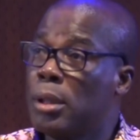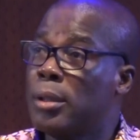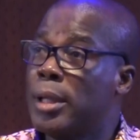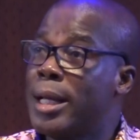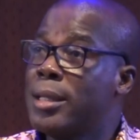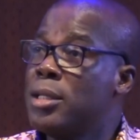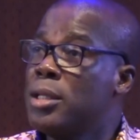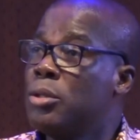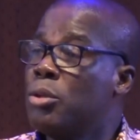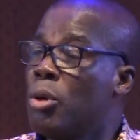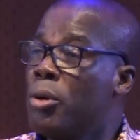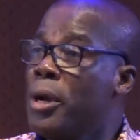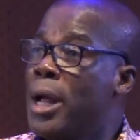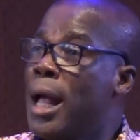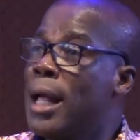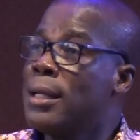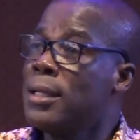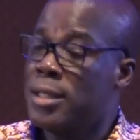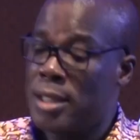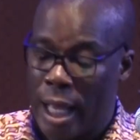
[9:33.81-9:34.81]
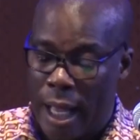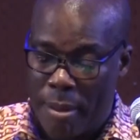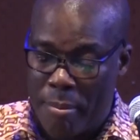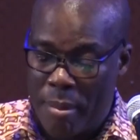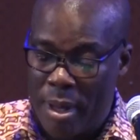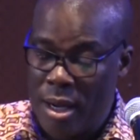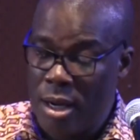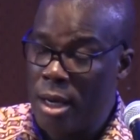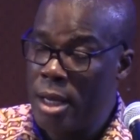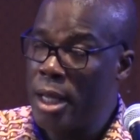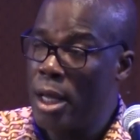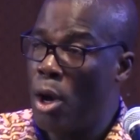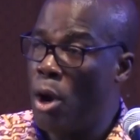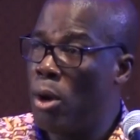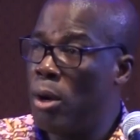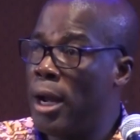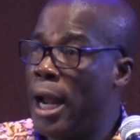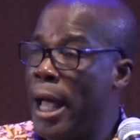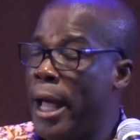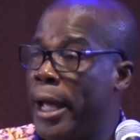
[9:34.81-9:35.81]
The tutorials are mainly
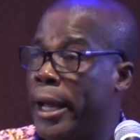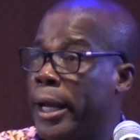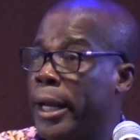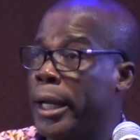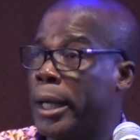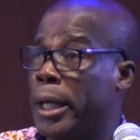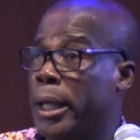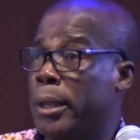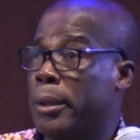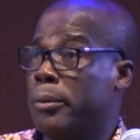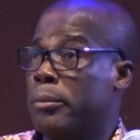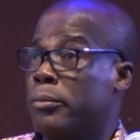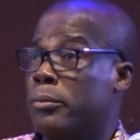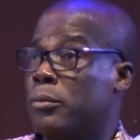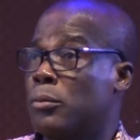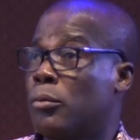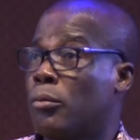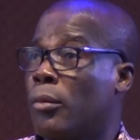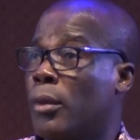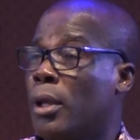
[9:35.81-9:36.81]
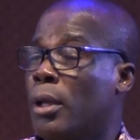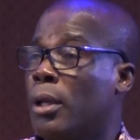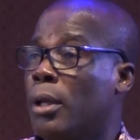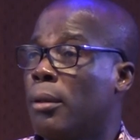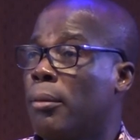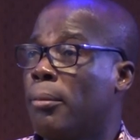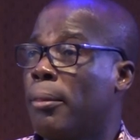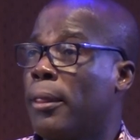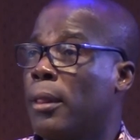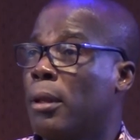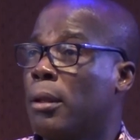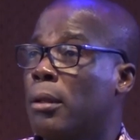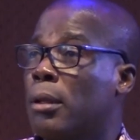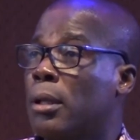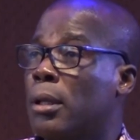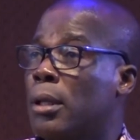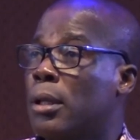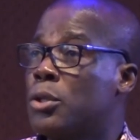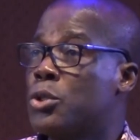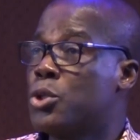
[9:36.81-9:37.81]
online.
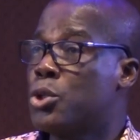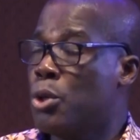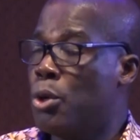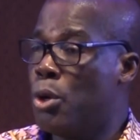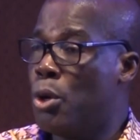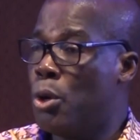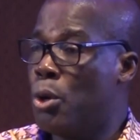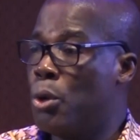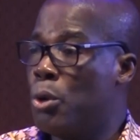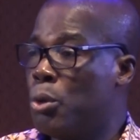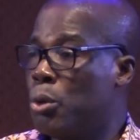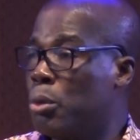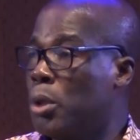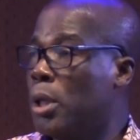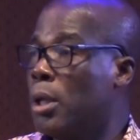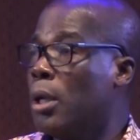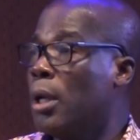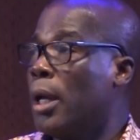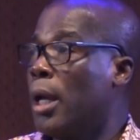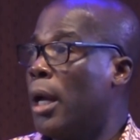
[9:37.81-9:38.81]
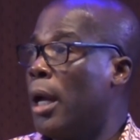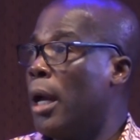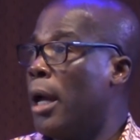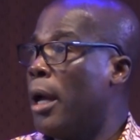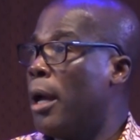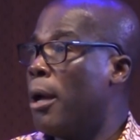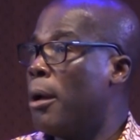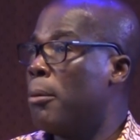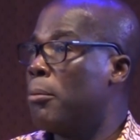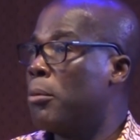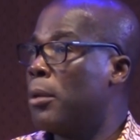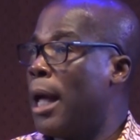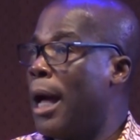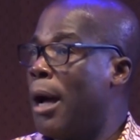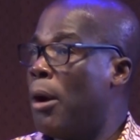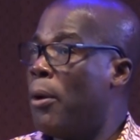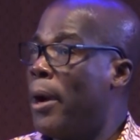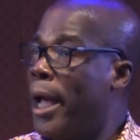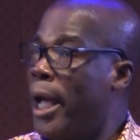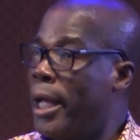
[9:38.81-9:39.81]
So
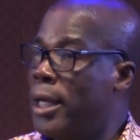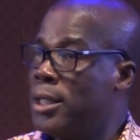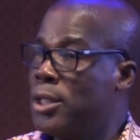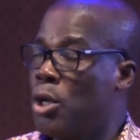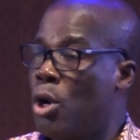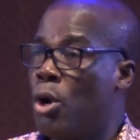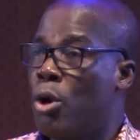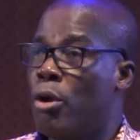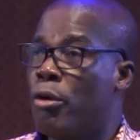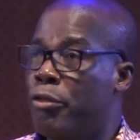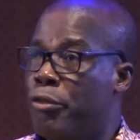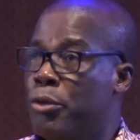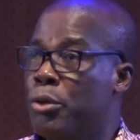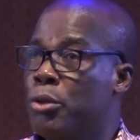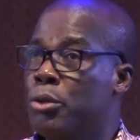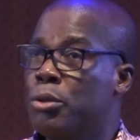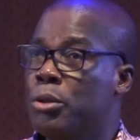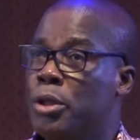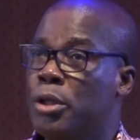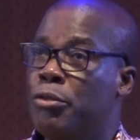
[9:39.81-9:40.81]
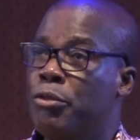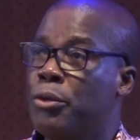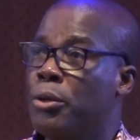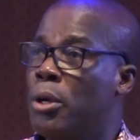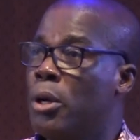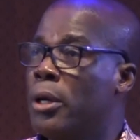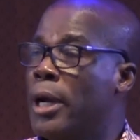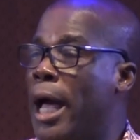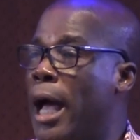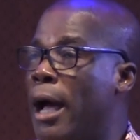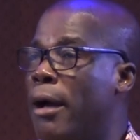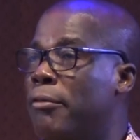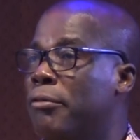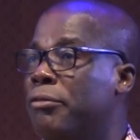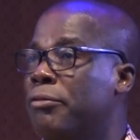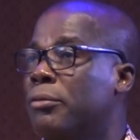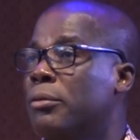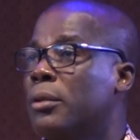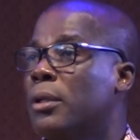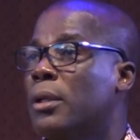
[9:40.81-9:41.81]
I'll urge all of you, if you don't
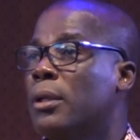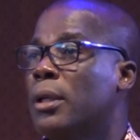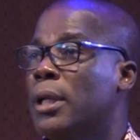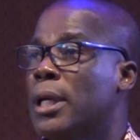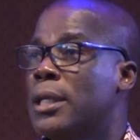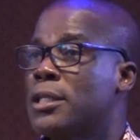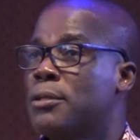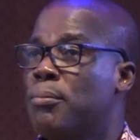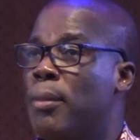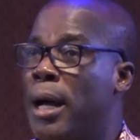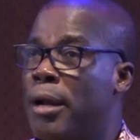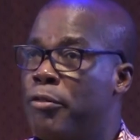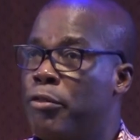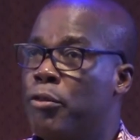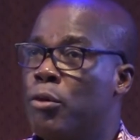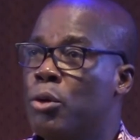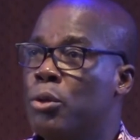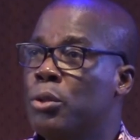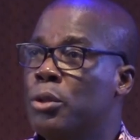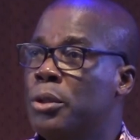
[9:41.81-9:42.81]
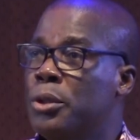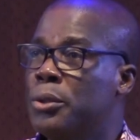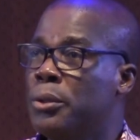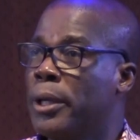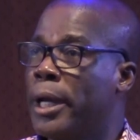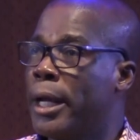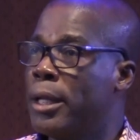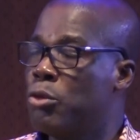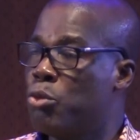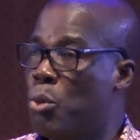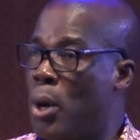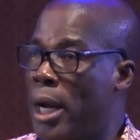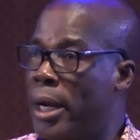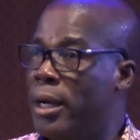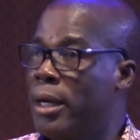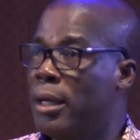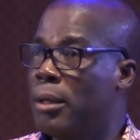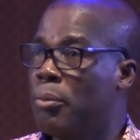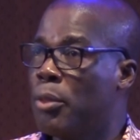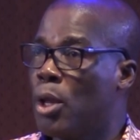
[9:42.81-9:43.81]
have a smartphone, you get
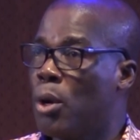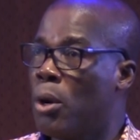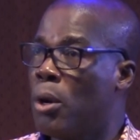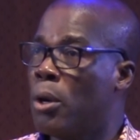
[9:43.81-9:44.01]
one,